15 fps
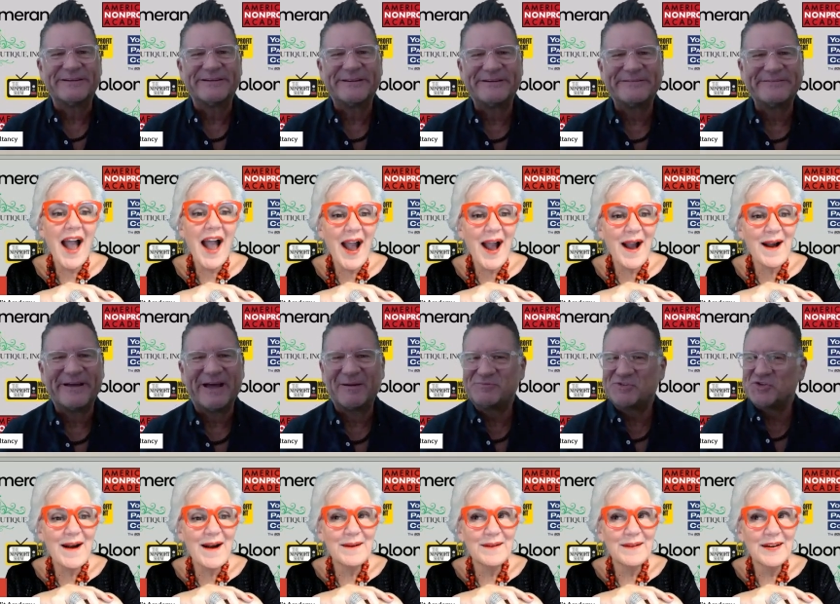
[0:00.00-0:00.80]
Speaker 1: uh,
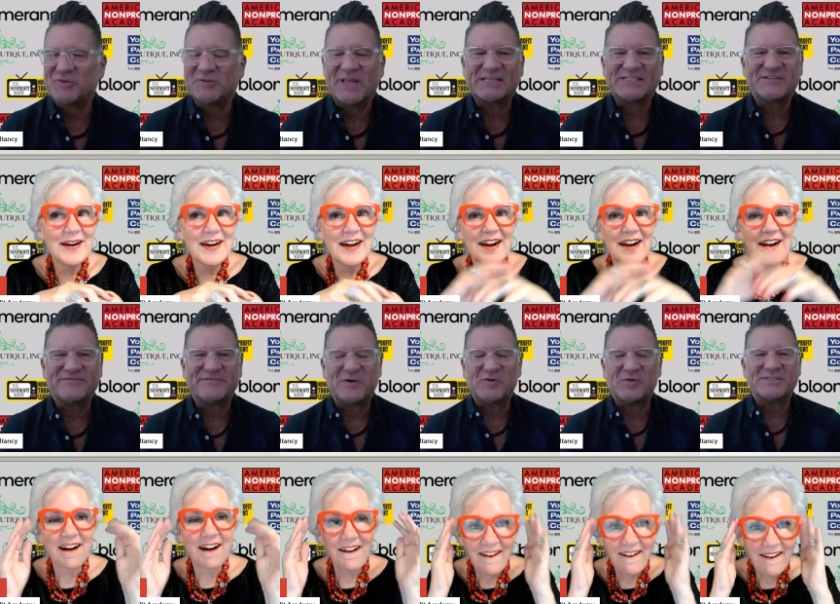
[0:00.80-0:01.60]
I'm sure lots
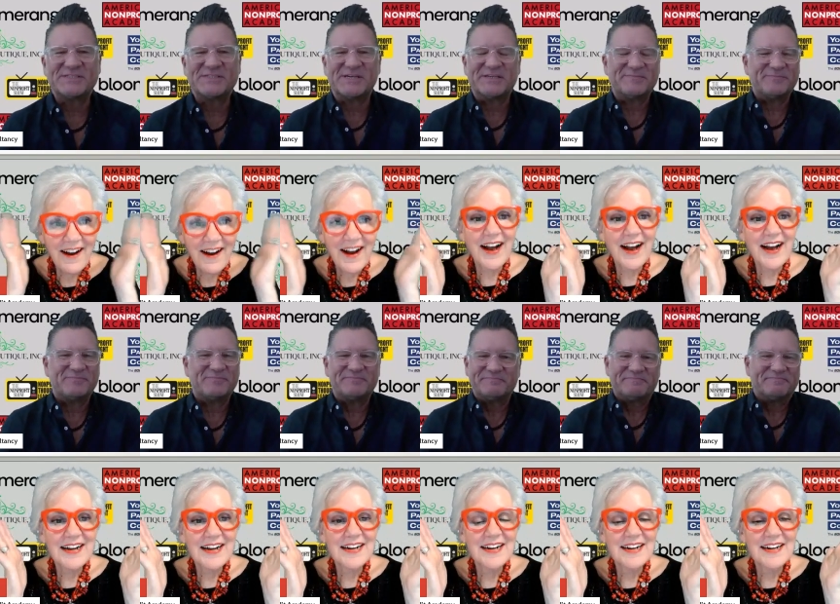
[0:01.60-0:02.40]
of folks uh,
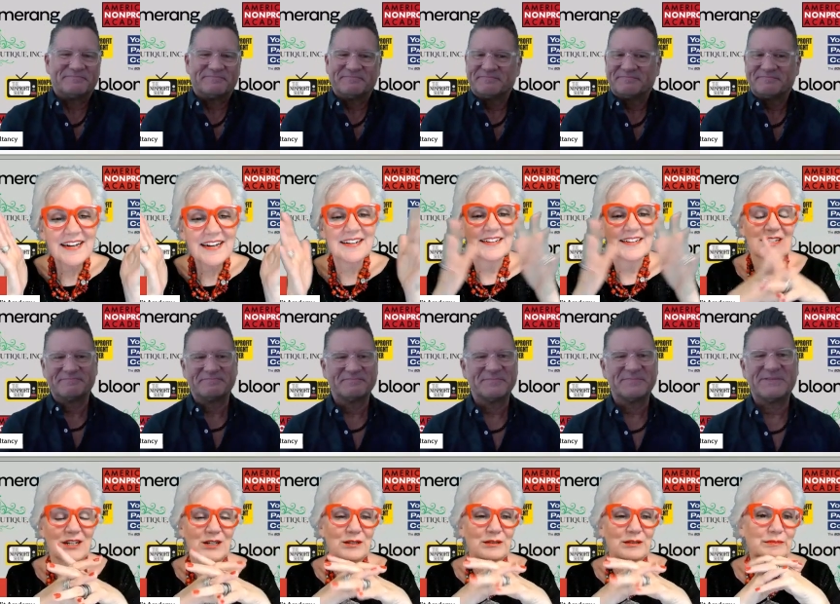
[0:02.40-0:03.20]

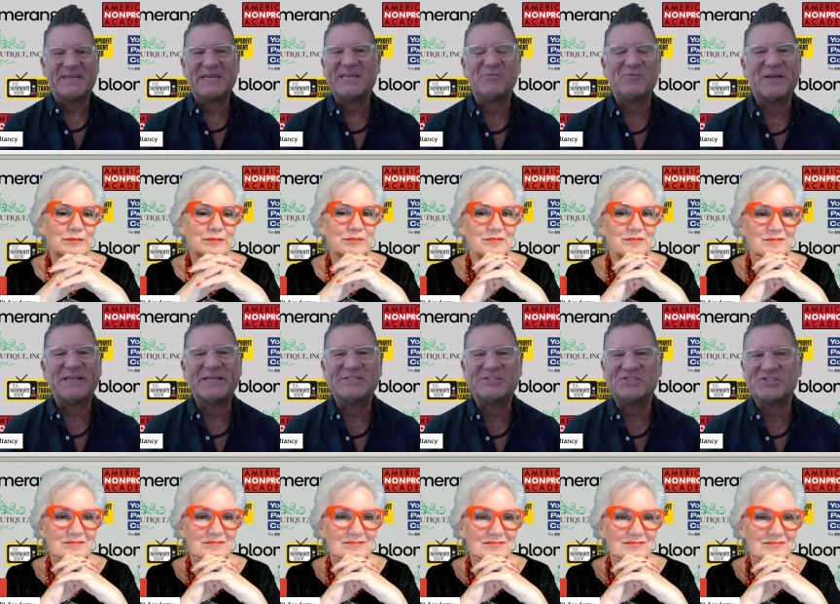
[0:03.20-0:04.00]
getting
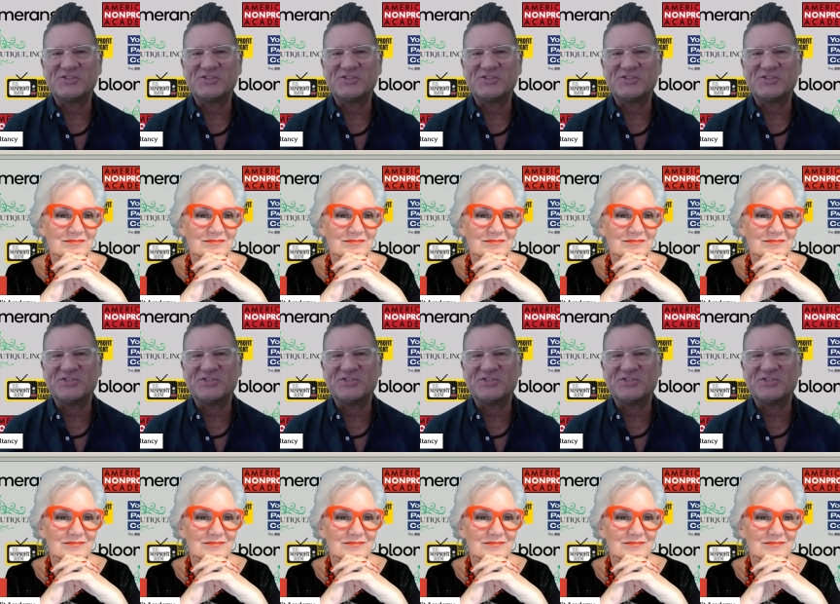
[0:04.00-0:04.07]
ready to